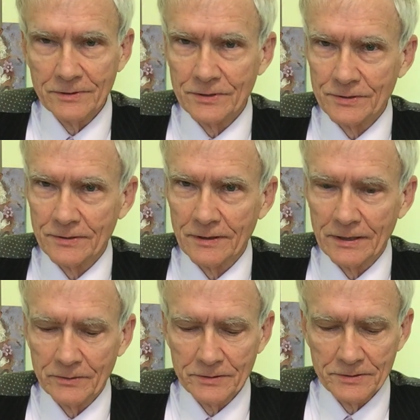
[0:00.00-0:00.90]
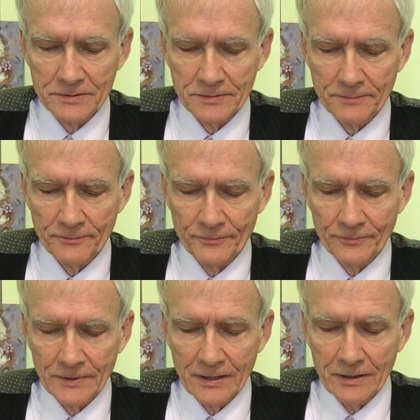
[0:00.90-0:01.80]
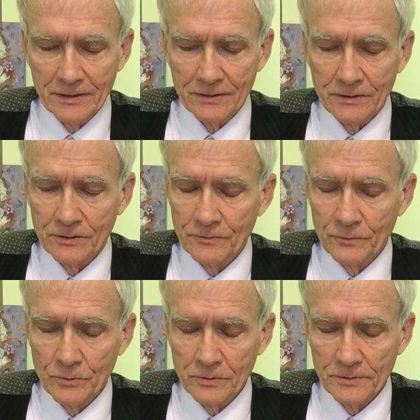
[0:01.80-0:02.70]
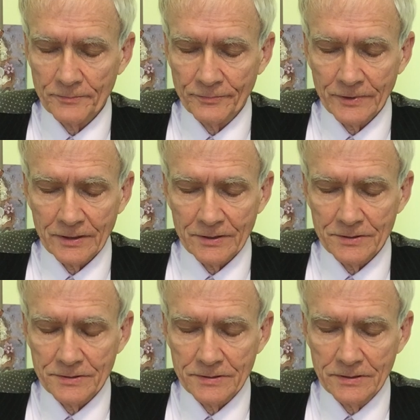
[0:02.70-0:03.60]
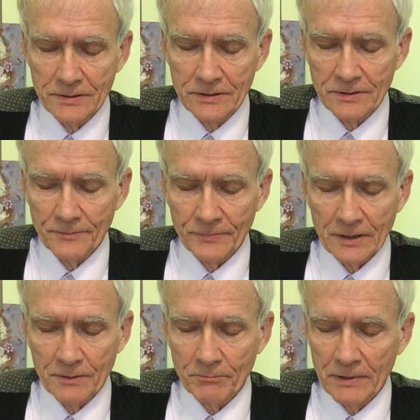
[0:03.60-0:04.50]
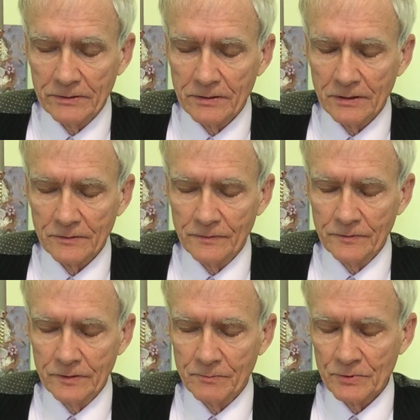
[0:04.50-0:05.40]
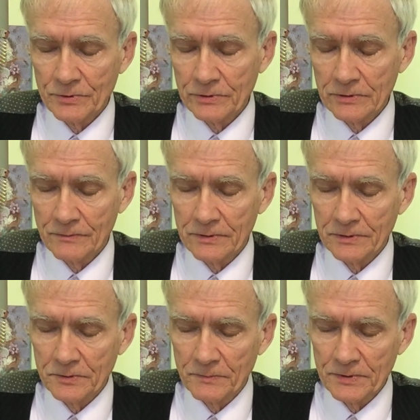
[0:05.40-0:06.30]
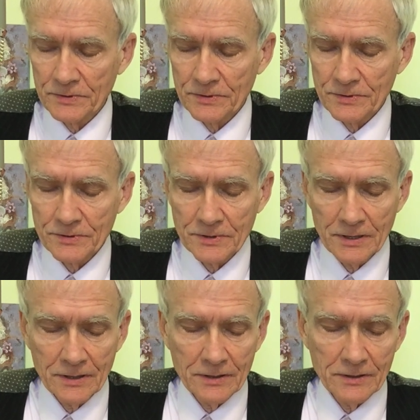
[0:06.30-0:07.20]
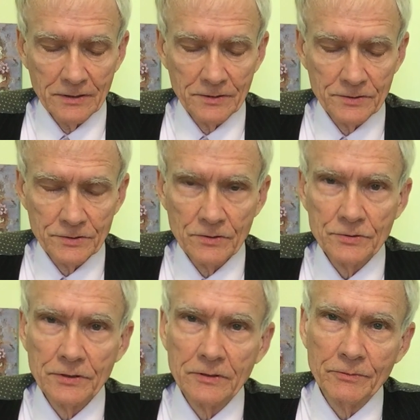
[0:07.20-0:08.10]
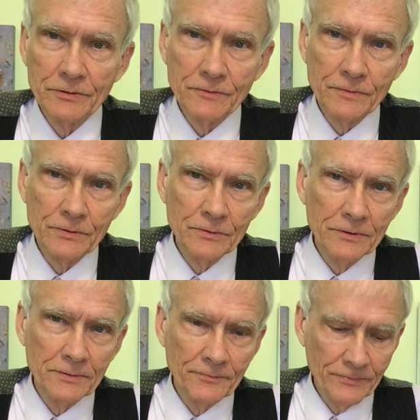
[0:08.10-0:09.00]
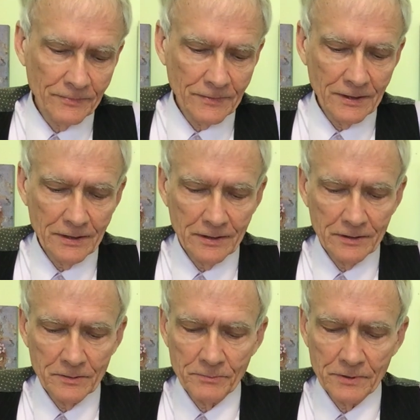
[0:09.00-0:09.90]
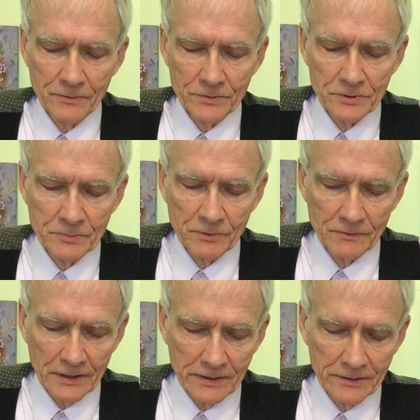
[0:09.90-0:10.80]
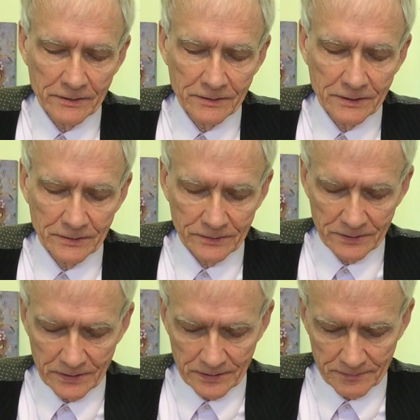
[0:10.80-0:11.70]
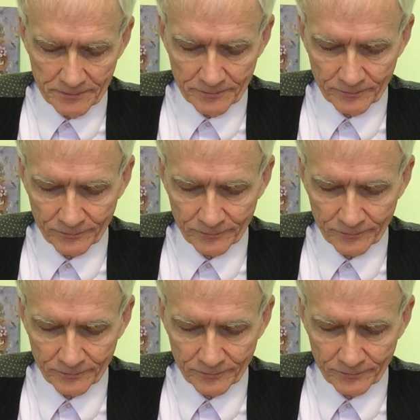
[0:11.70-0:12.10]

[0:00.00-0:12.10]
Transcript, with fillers: disallowance. Therefore, C may deduct 50% of the expenses associated with the food and beverages provided at the game.